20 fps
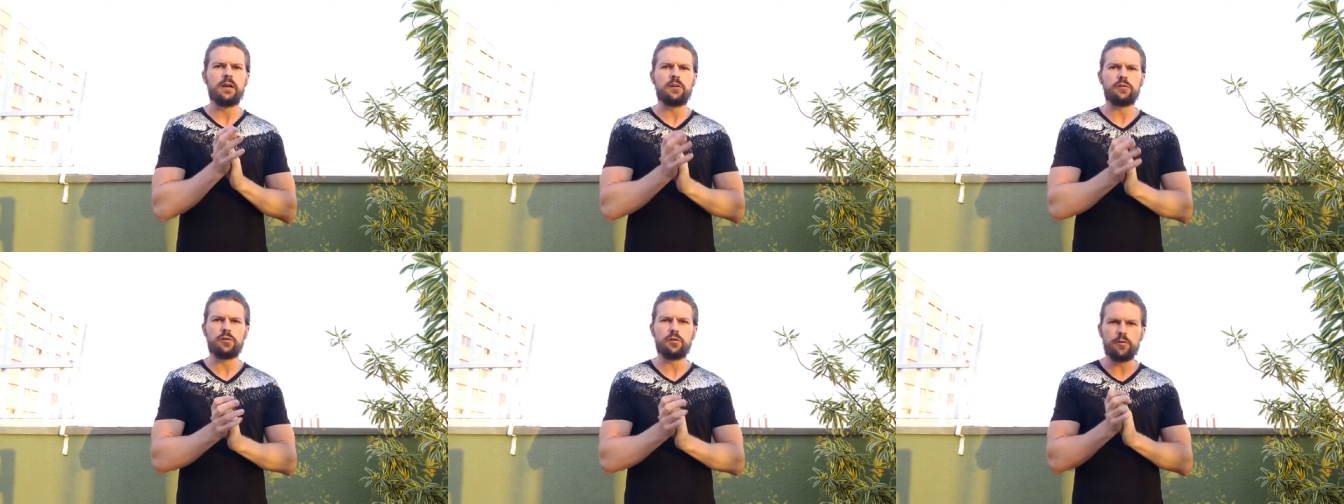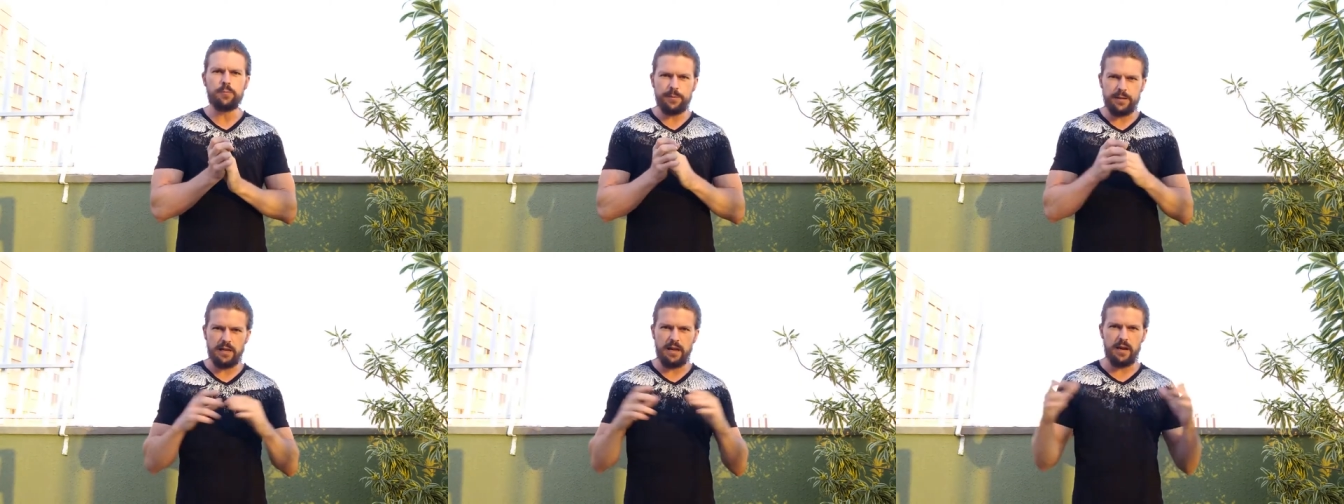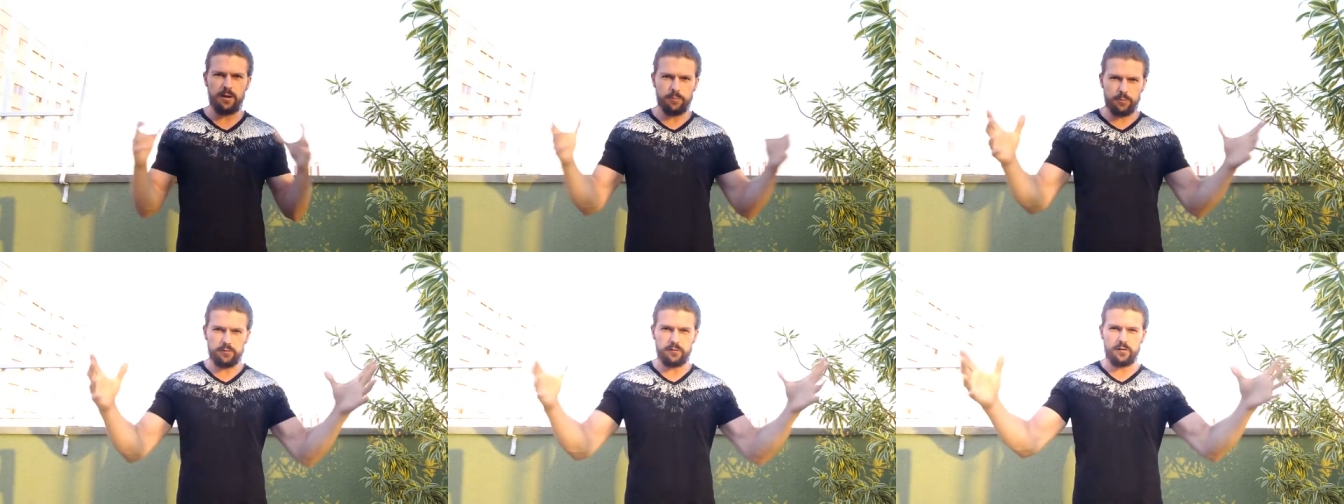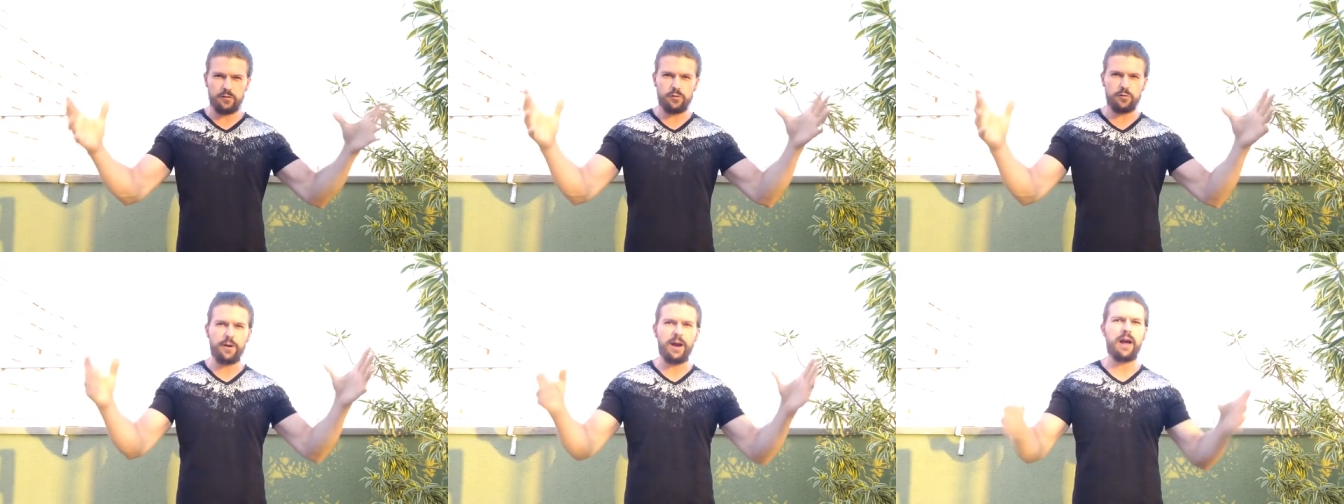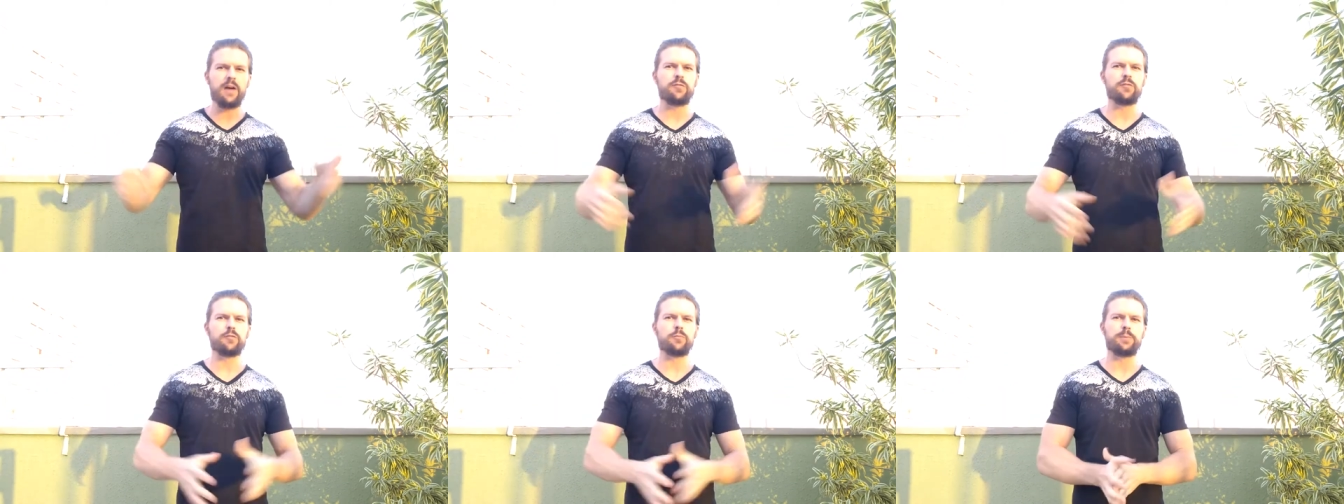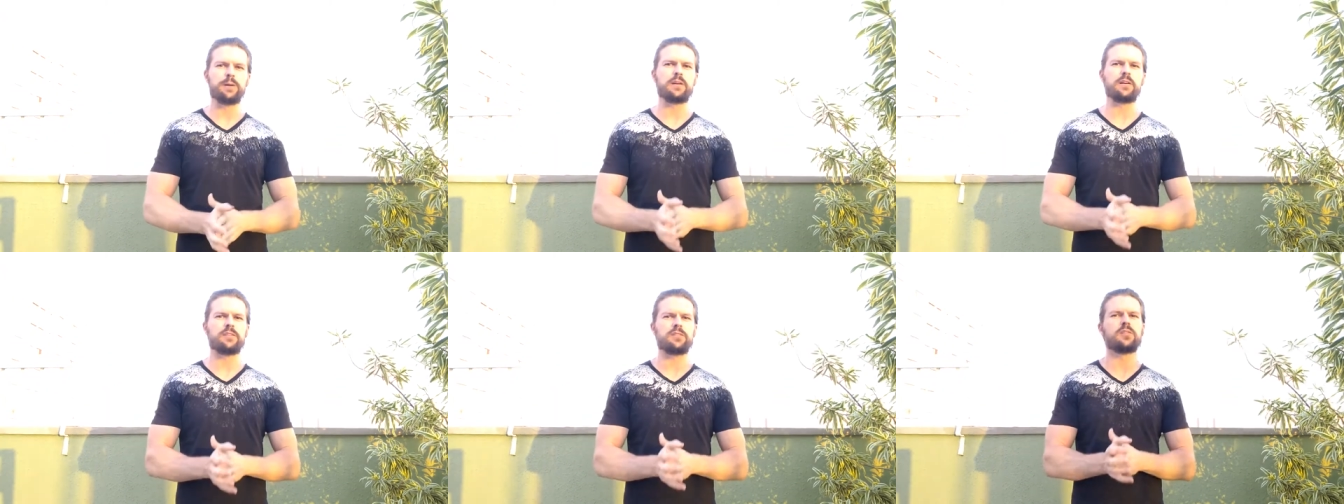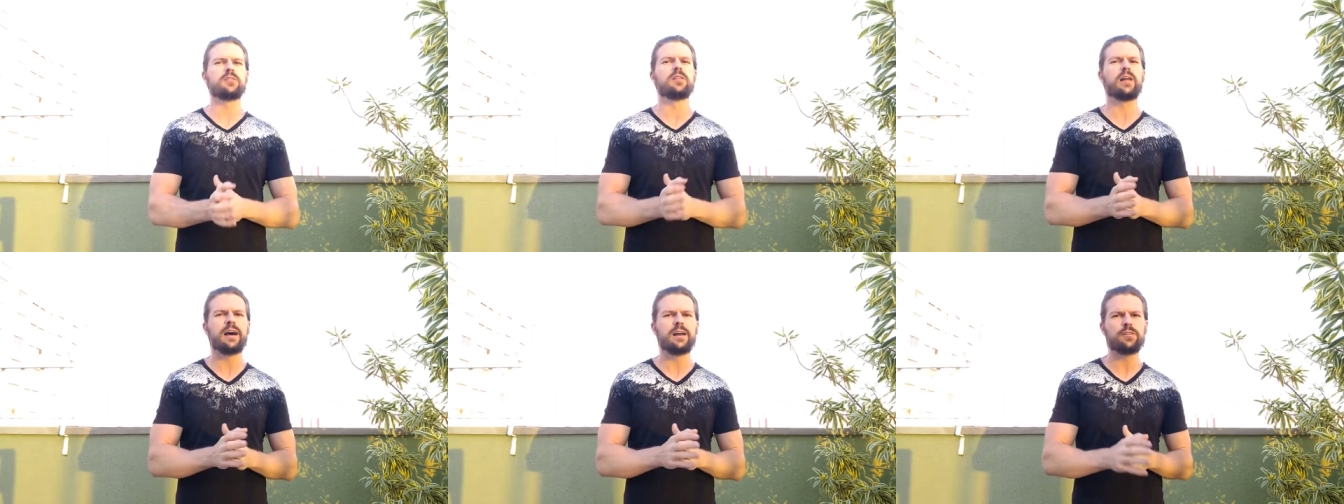to be able to travel because a
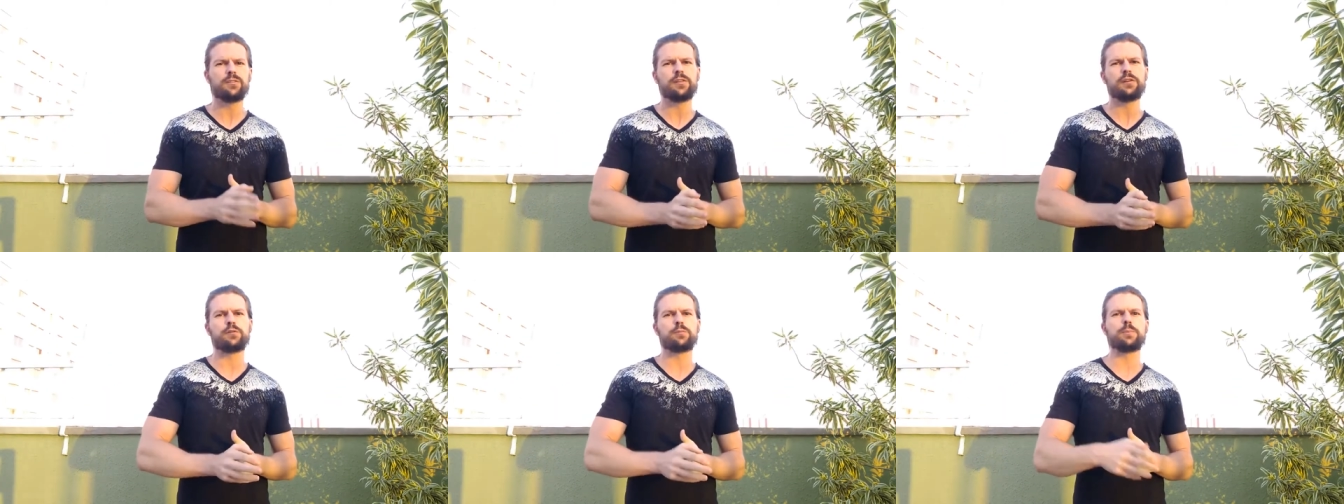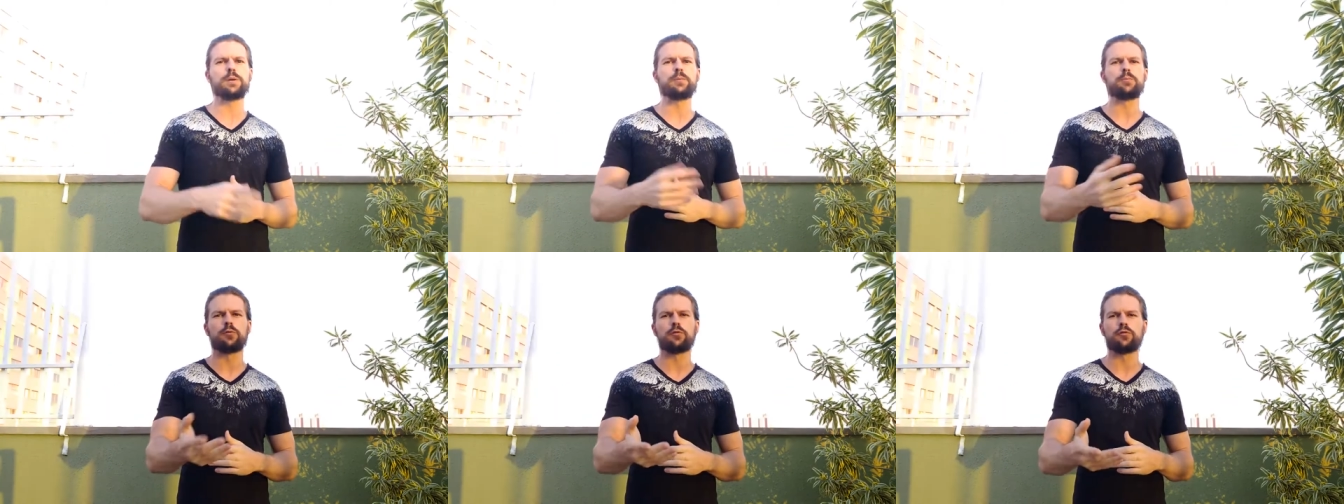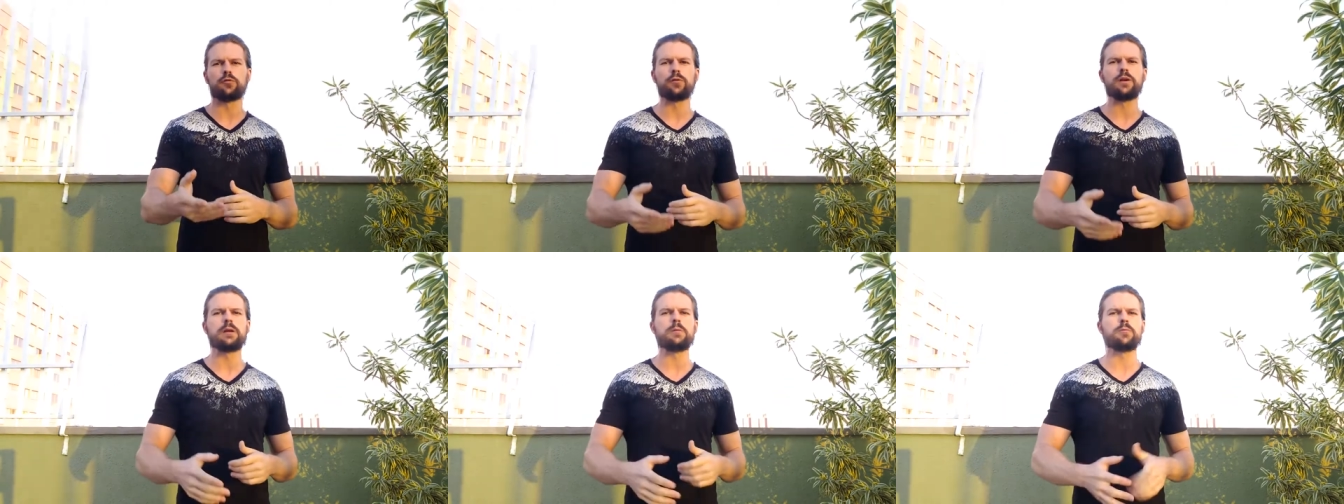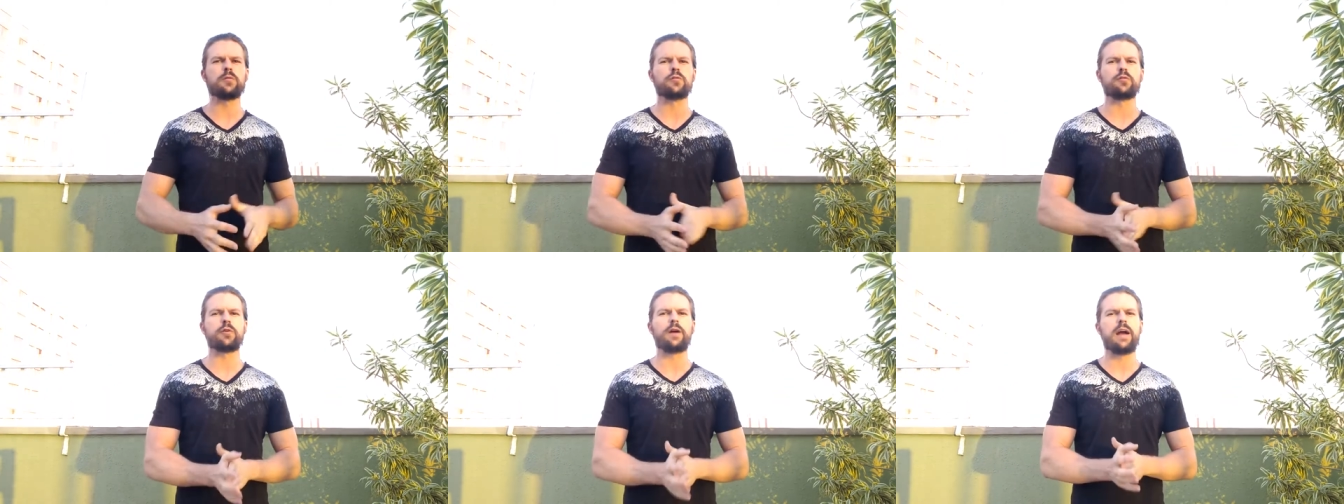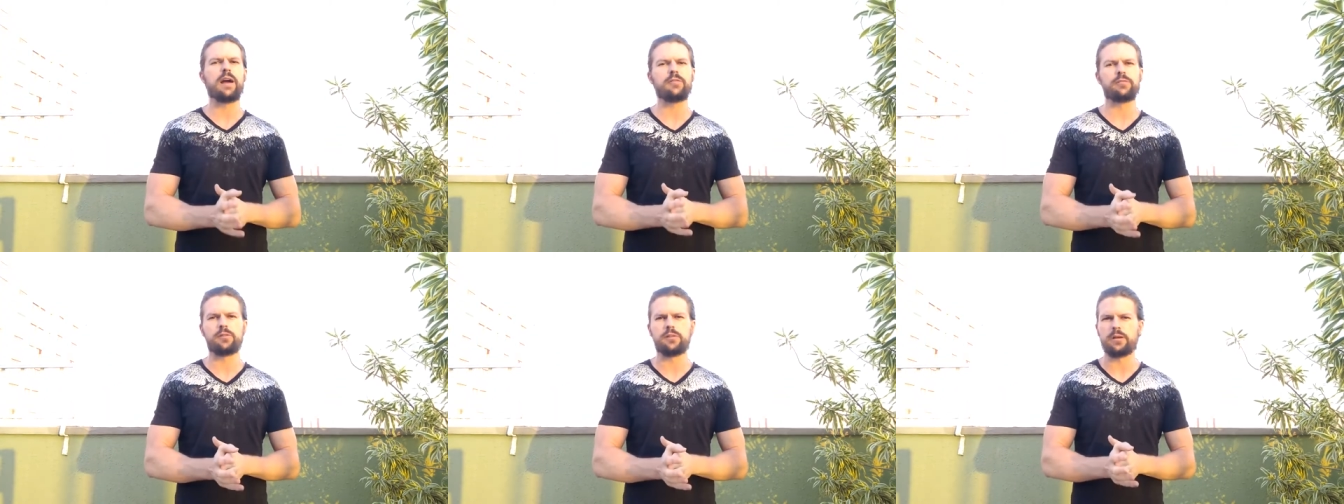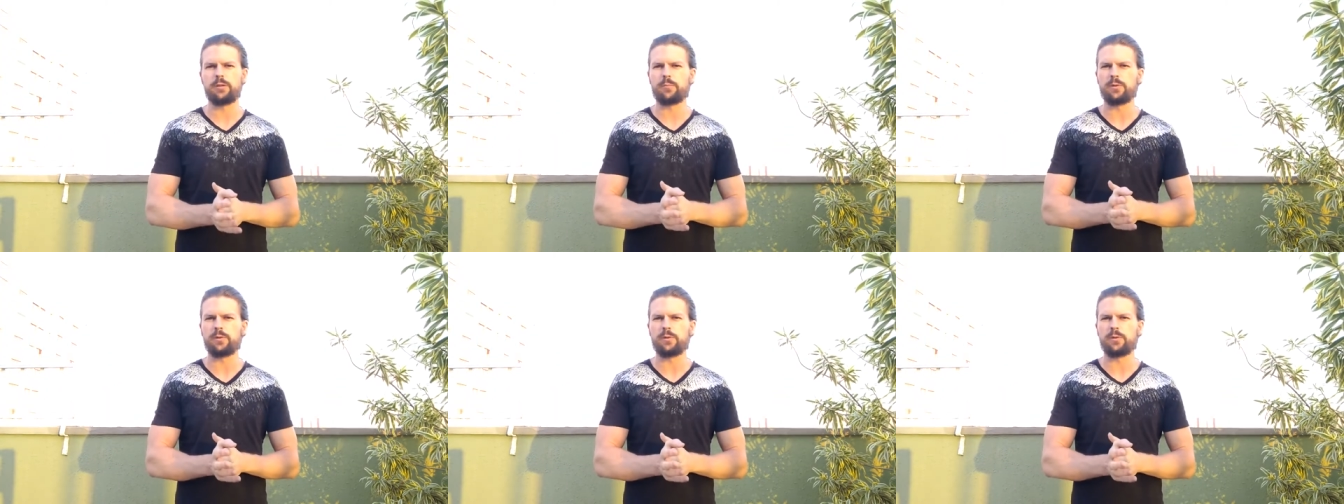lot of these people dream of traveling